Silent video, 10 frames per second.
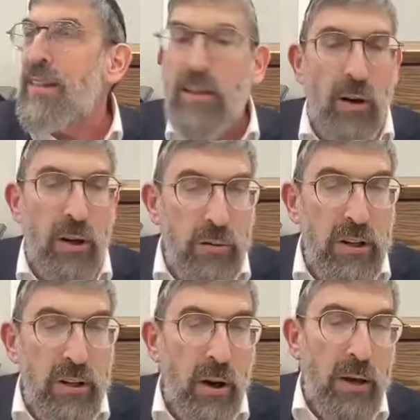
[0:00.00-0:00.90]
That they're
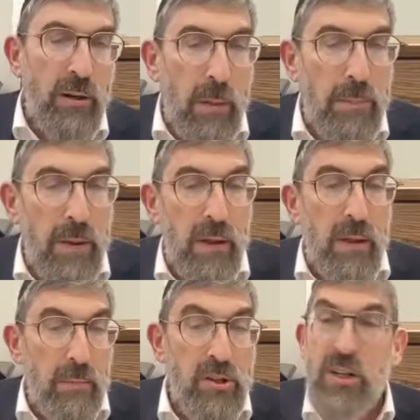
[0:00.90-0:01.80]
usually tied up.
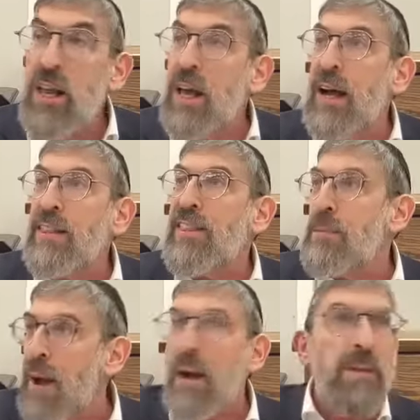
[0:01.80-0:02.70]
Mishiyegad, the
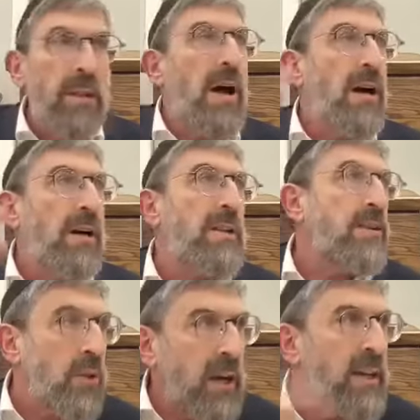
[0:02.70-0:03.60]
gemar melacha
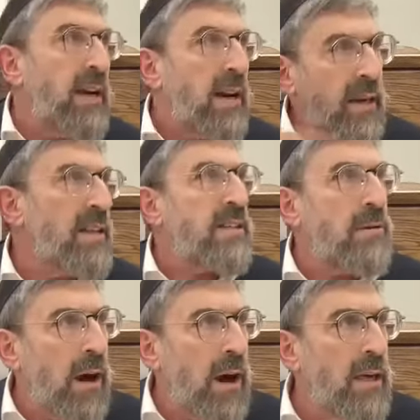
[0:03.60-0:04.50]
that you can't eat achilas
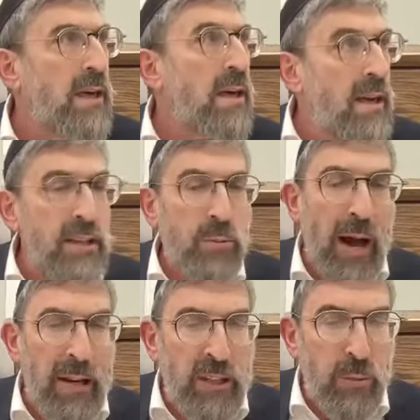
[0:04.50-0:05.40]
aroy is
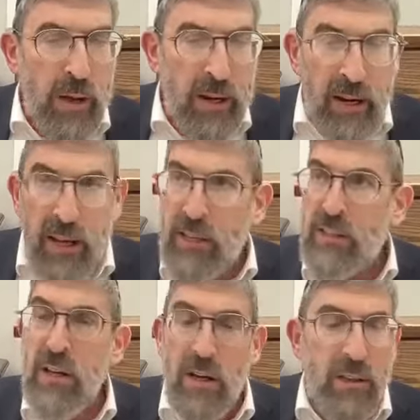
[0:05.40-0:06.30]
when it
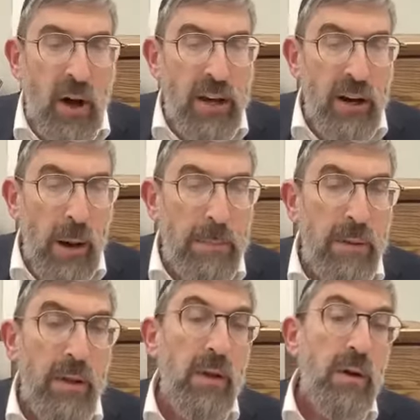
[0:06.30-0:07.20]
is tied up.
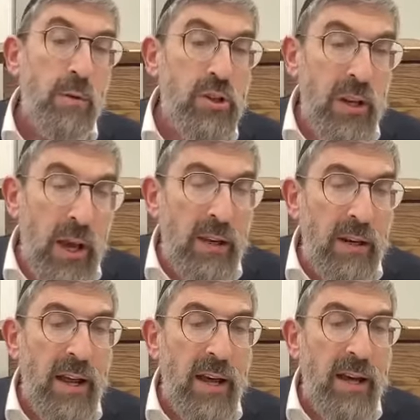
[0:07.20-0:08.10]

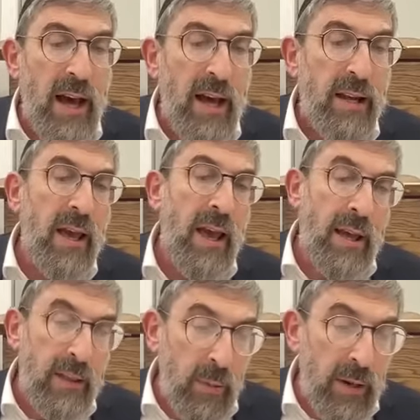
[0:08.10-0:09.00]
Usheena negad,
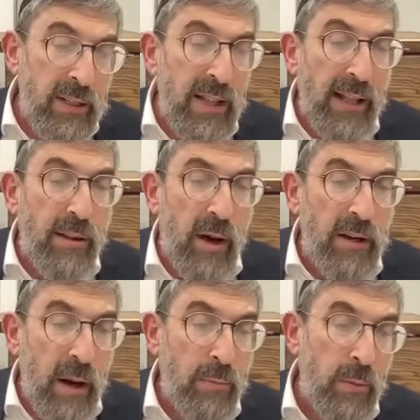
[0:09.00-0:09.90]
and when it's not
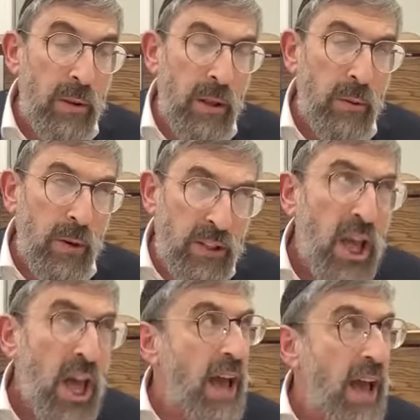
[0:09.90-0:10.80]
tied up, in other words,
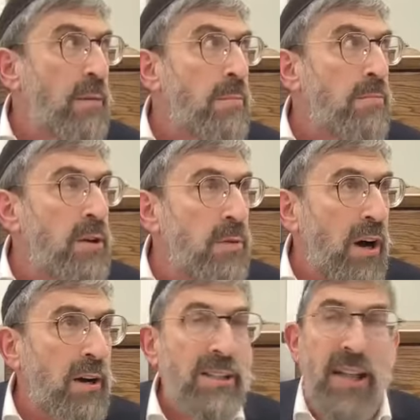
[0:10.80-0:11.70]
and the
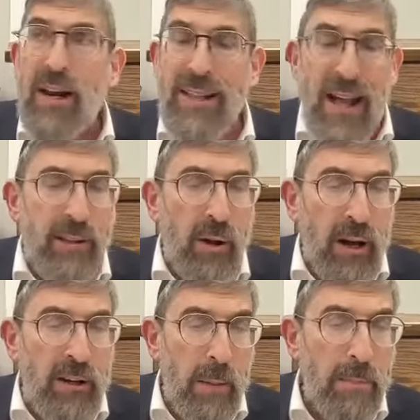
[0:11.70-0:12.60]
yirakos that are not
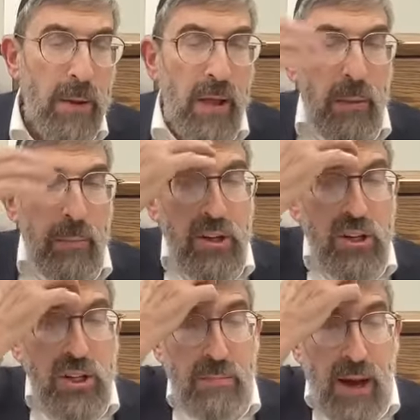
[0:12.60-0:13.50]
tied up,
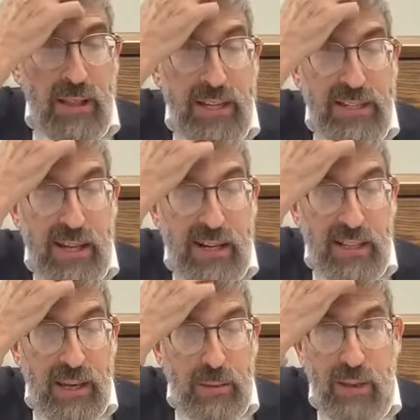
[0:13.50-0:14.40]
mishiyemali es
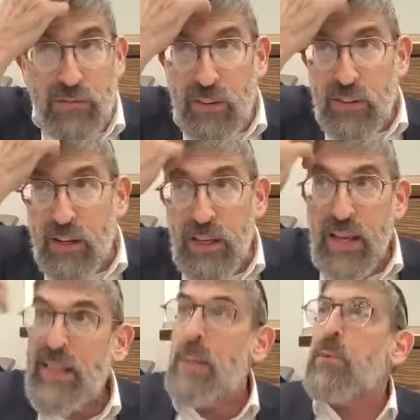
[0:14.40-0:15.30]
akli, when they fill the kli.
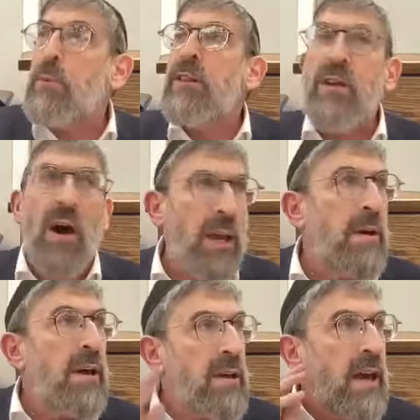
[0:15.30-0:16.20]
At that point in
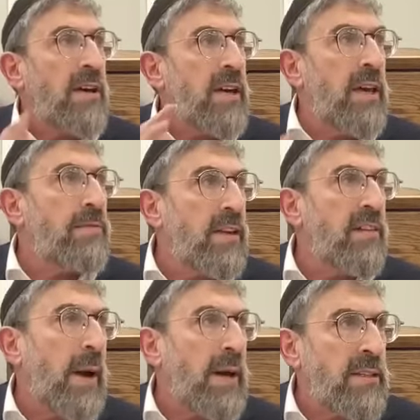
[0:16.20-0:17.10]
time, you have a chiyav to
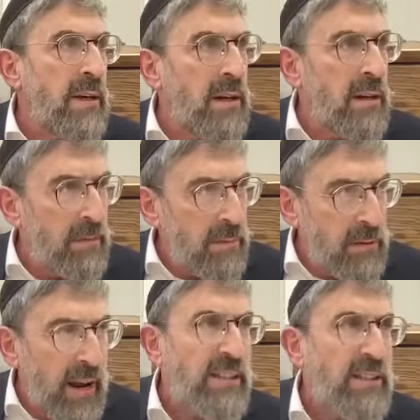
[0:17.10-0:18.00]
give maisa
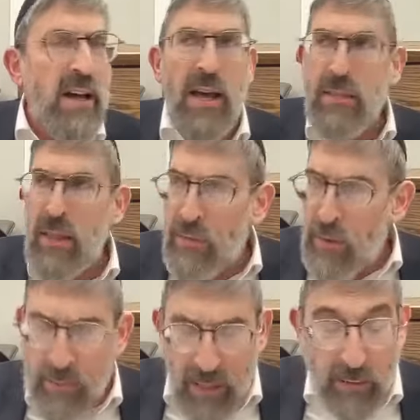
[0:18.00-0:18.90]
the raisa, and if
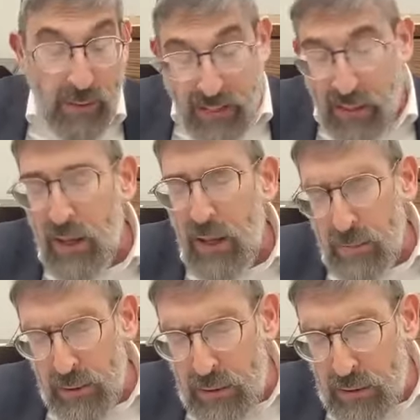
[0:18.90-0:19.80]
not the raisa,
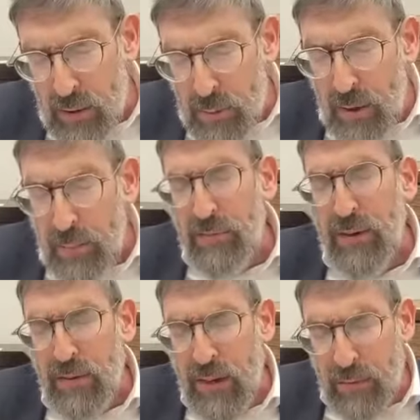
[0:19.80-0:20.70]
because it's the rabbana, but you have
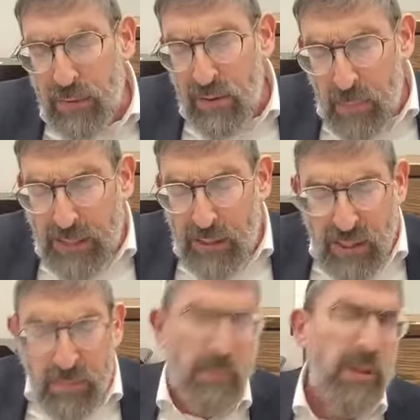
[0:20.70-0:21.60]
to give chiyav to give maisa.
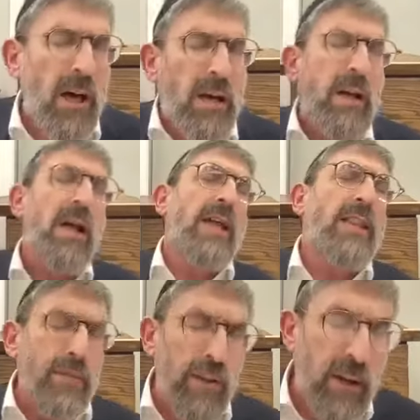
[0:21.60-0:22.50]
It's gemar melacha, and
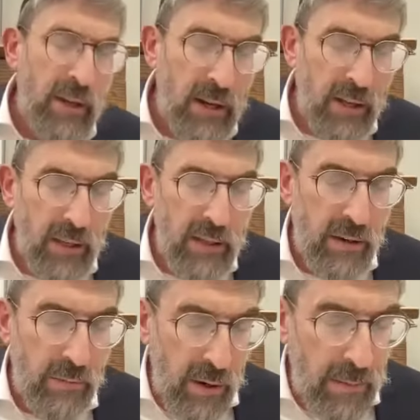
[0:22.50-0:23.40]
therefore you can't eat
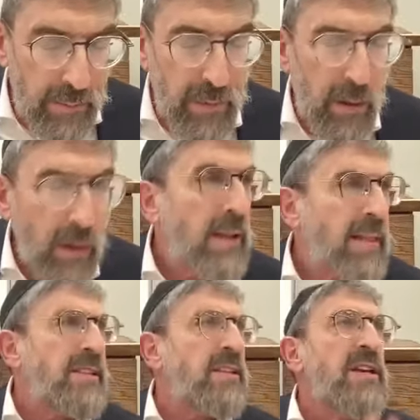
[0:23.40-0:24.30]
achilas aroy. Okay,
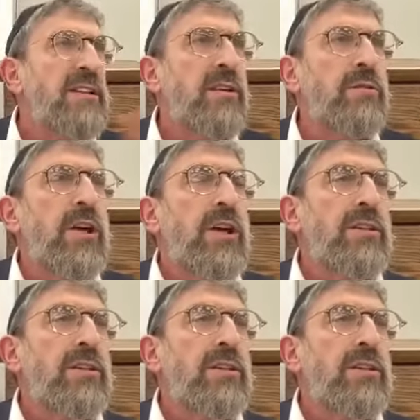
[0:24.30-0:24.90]
that's so.